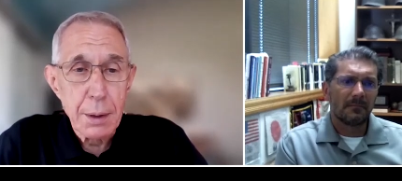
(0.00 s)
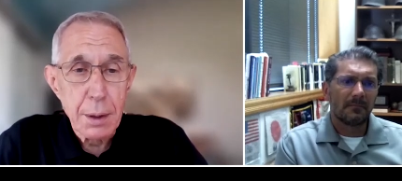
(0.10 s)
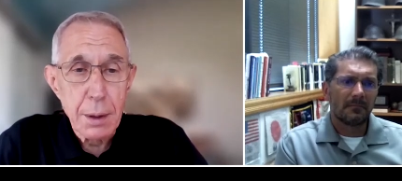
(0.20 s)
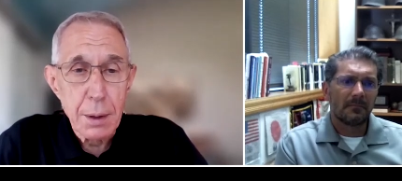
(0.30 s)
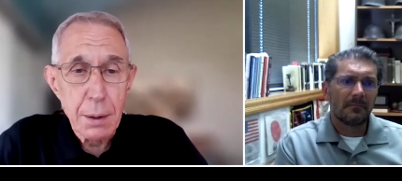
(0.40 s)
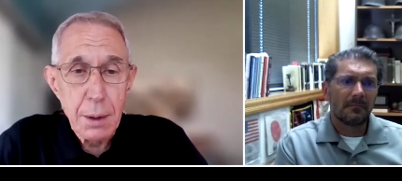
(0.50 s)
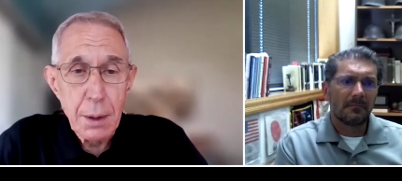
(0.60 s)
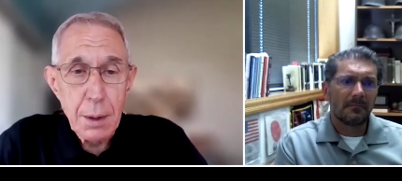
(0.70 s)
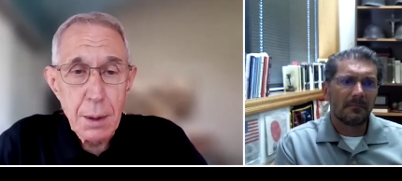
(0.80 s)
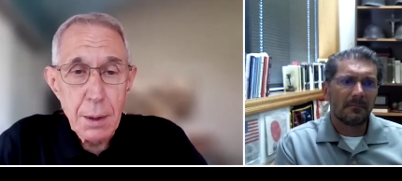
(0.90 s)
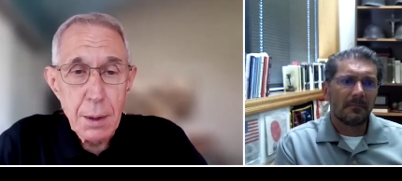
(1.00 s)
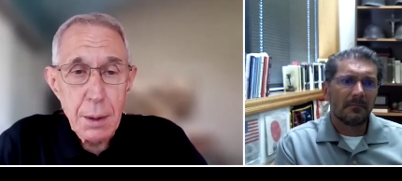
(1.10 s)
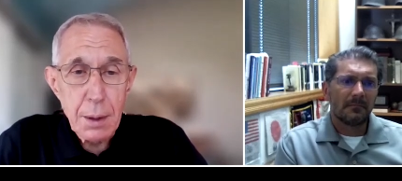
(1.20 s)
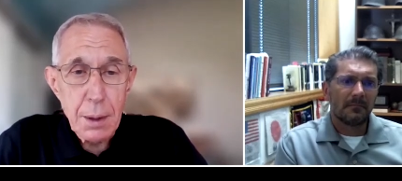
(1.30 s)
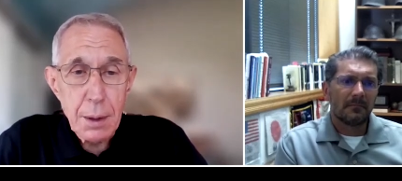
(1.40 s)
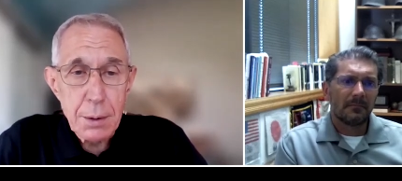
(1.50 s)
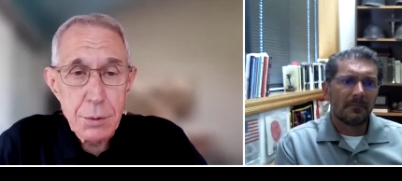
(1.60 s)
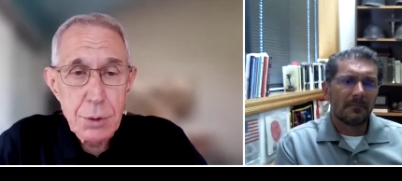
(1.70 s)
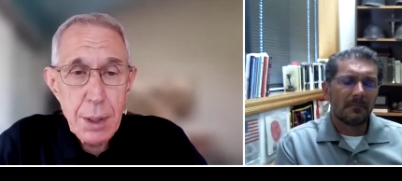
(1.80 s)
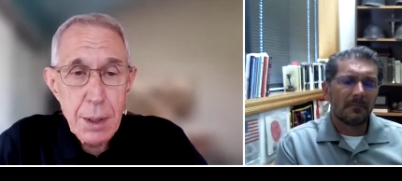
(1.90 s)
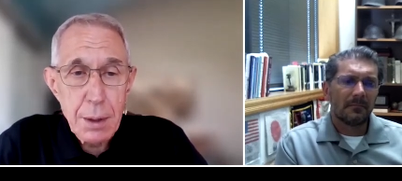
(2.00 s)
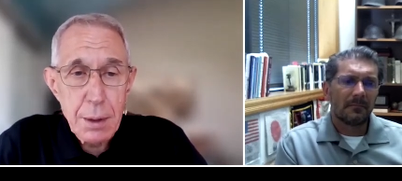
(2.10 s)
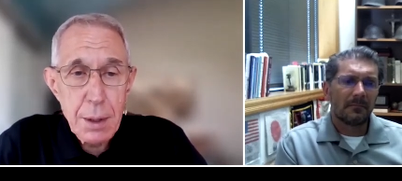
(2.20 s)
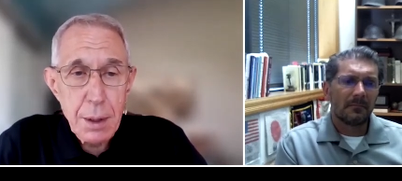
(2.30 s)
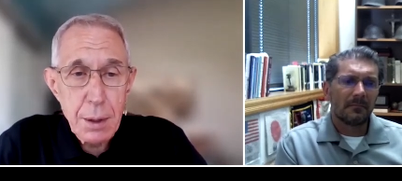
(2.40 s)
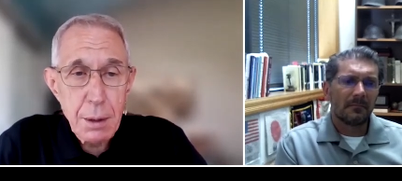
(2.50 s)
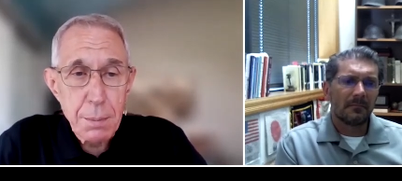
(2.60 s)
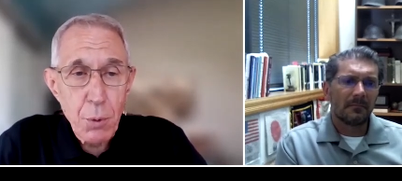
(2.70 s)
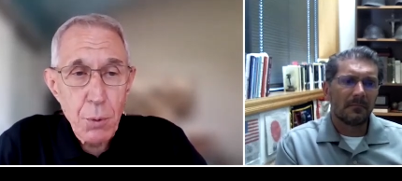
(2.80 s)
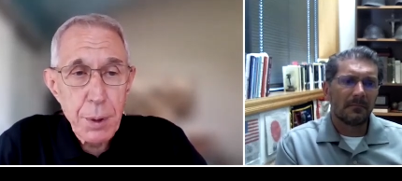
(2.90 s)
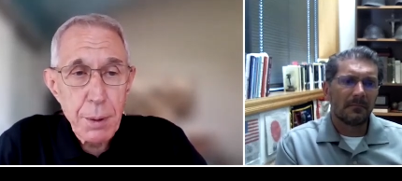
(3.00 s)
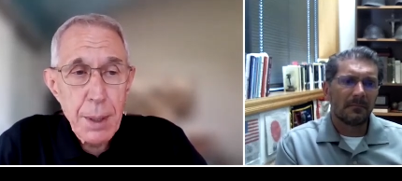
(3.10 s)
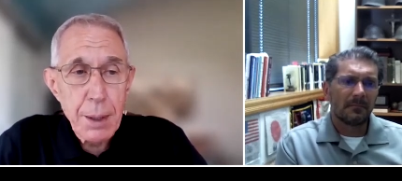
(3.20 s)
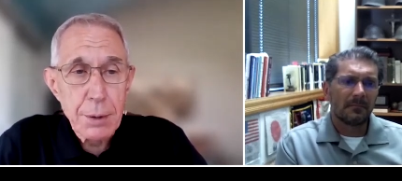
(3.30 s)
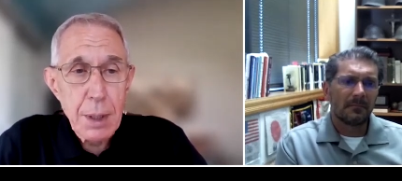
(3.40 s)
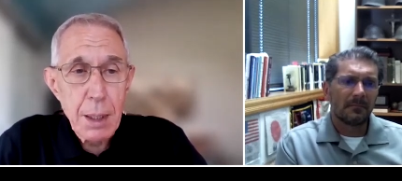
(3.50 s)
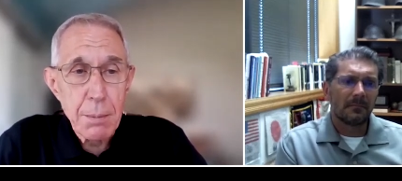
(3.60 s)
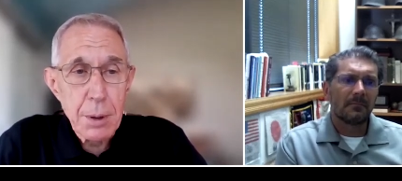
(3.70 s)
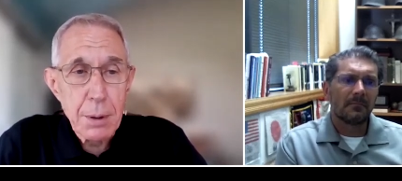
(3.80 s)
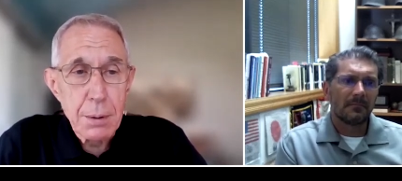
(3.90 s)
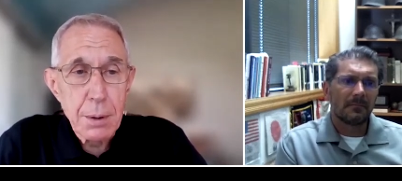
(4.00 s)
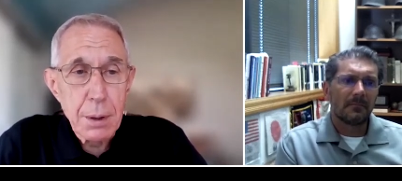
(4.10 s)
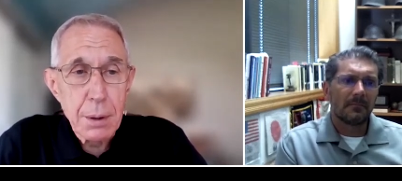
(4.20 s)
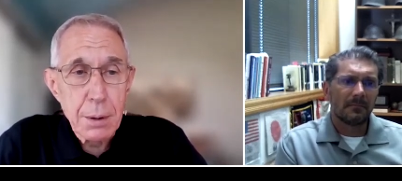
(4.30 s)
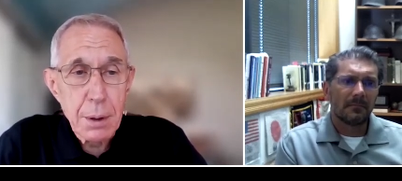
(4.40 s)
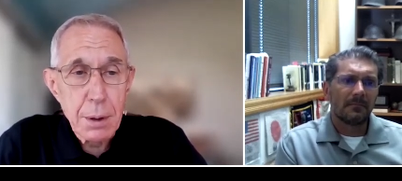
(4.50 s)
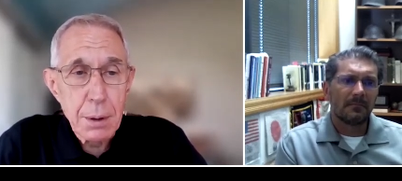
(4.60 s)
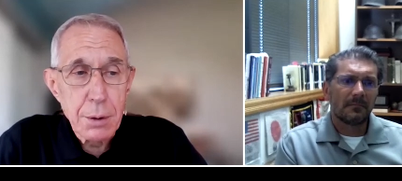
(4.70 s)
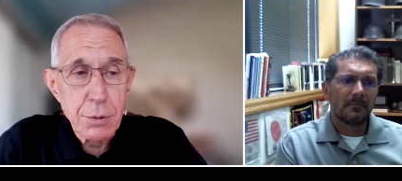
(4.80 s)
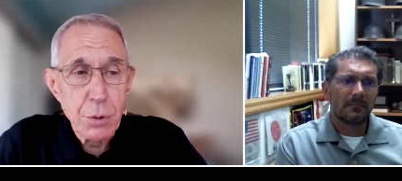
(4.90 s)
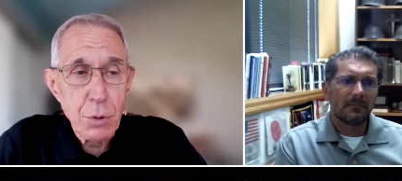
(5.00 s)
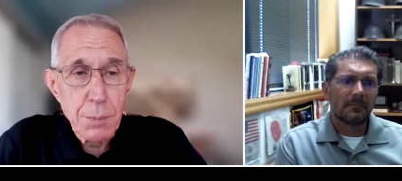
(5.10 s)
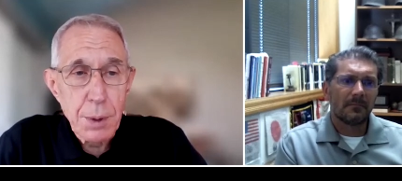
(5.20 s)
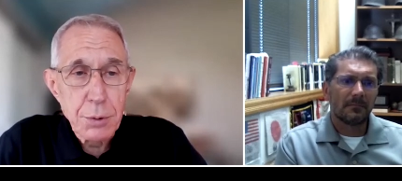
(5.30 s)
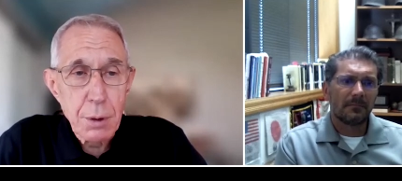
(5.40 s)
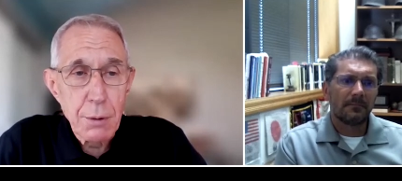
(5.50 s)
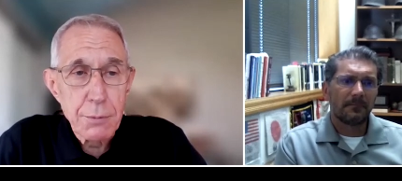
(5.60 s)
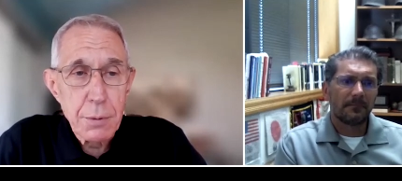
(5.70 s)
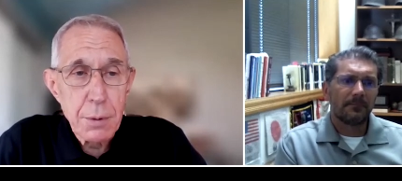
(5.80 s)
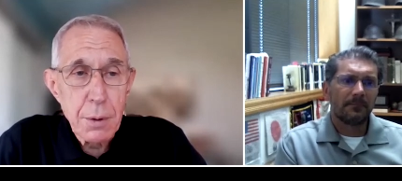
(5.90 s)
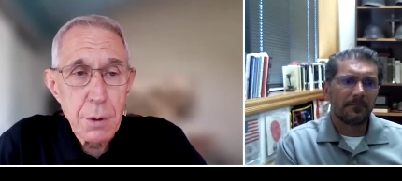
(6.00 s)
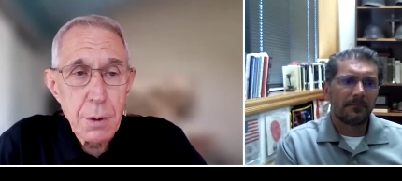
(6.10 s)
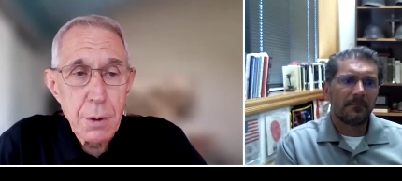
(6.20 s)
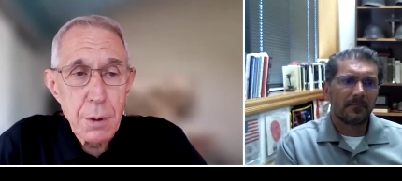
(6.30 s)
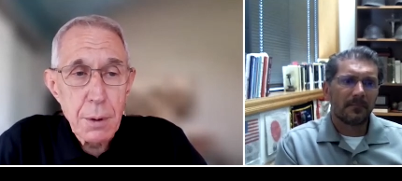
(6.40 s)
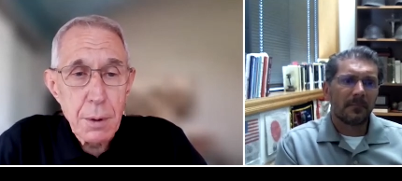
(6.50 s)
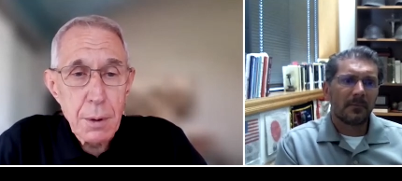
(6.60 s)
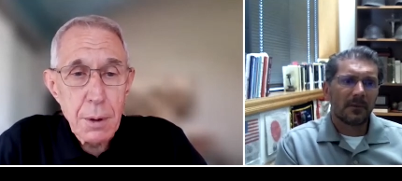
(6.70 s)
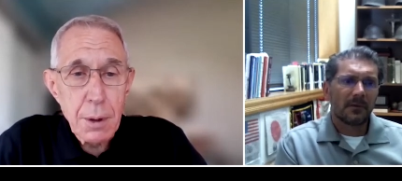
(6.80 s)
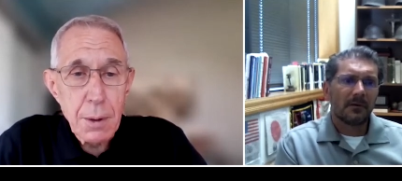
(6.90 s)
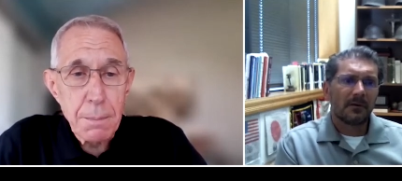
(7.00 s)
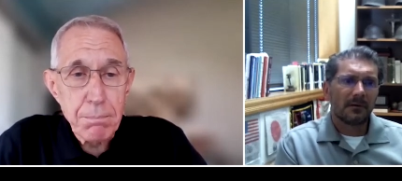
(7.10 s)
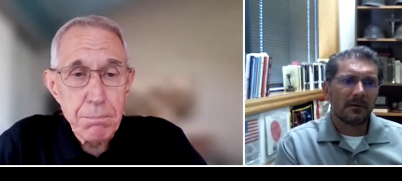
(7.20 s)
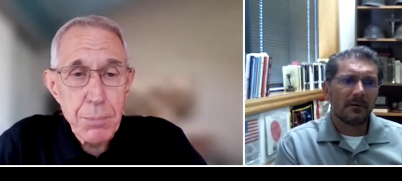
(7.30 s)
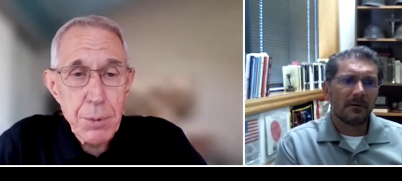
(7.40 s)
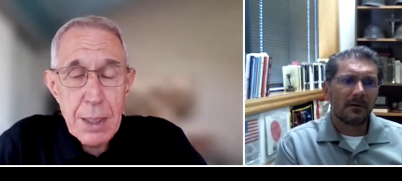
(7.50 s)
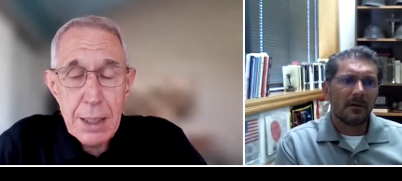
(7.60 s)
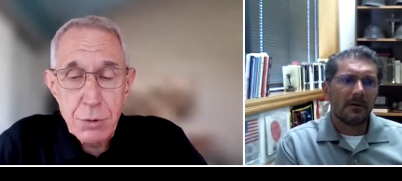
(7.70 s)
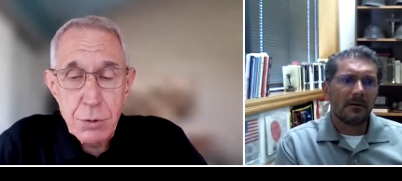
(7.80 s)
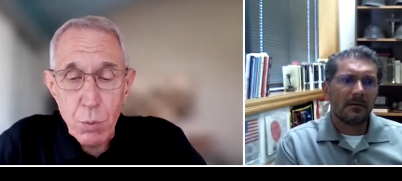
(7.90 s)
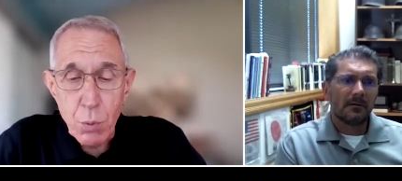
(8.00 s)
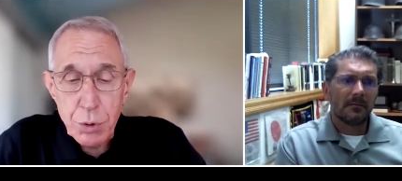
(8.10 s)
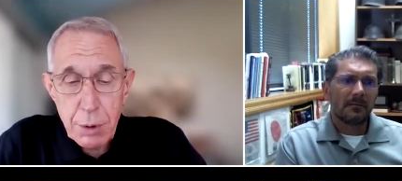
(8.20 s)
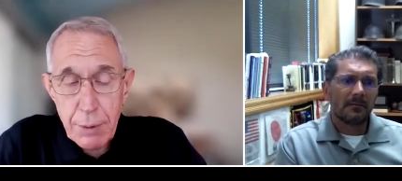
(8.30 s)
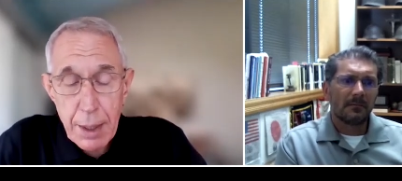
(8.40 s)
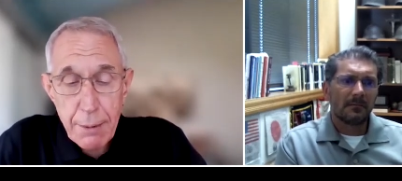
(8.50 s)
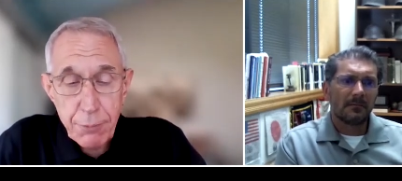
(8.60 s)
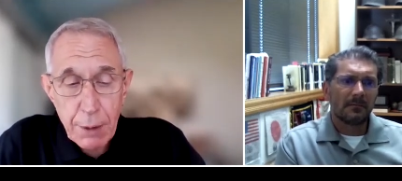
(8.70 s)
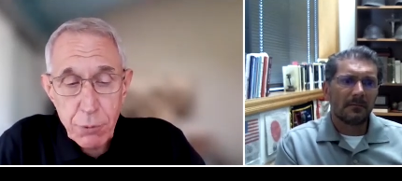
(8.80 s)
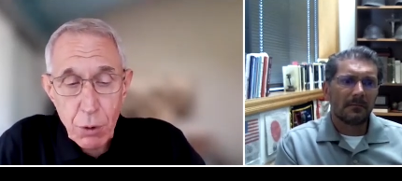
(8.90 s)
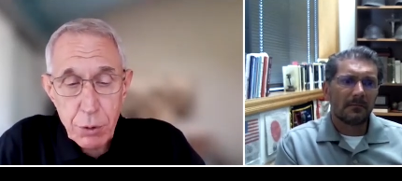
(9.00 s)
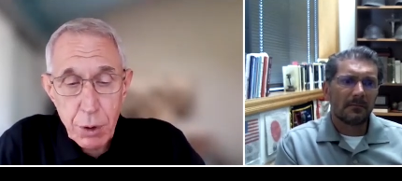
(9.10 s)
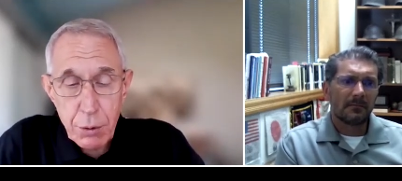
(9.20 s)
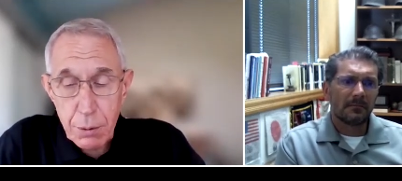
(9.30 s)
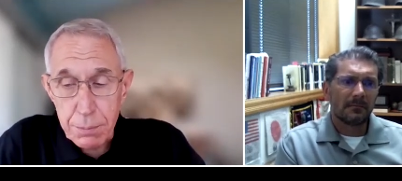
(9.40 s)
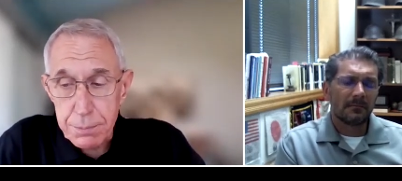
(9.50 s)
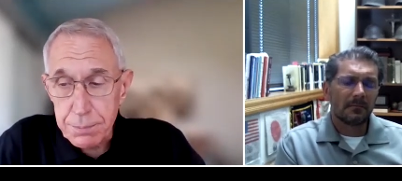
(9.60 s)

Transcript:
Speaker 1: Uh, uh, stayed an appropriate amount of time and and uh, excused myself. Um, but that's the worst of it. I have I've talked to other